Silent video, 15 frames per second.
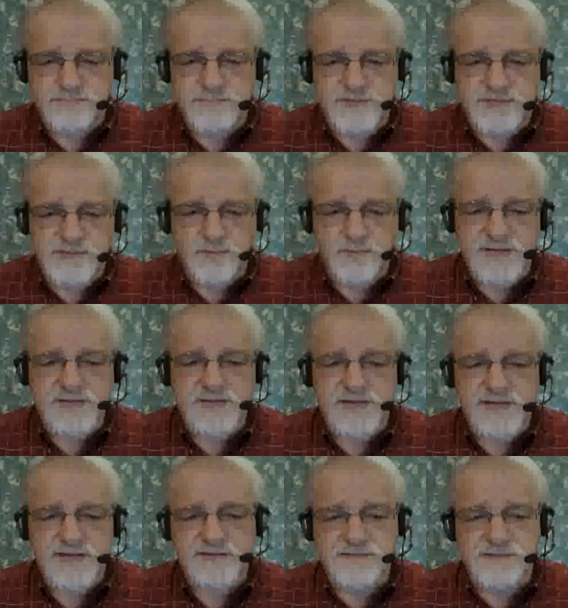this week I
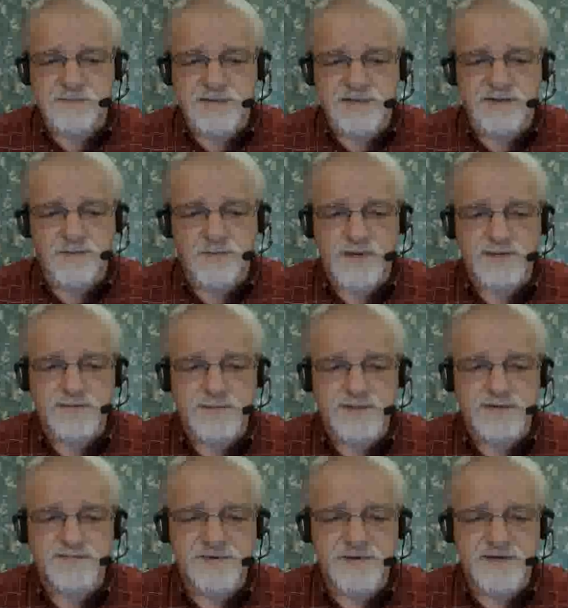have spent quite a bit
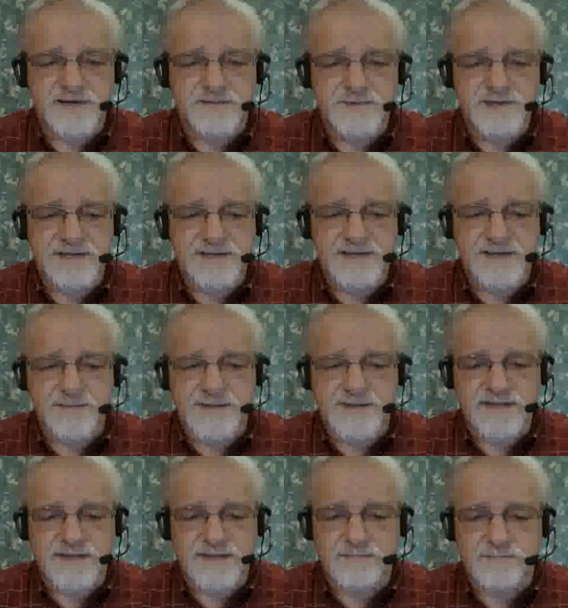of time dealing with
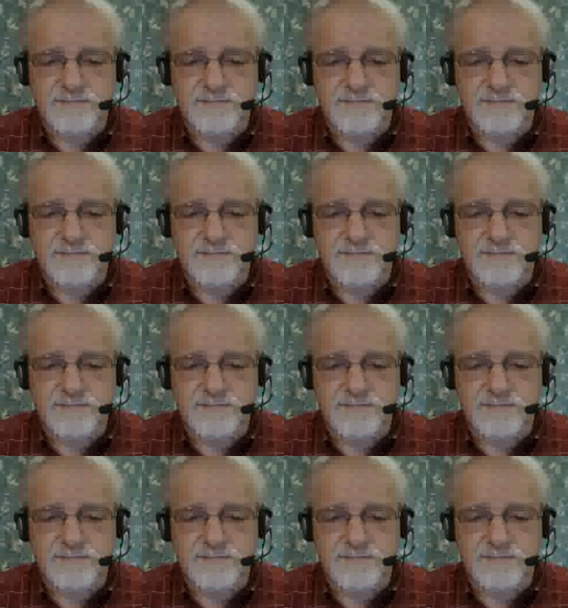a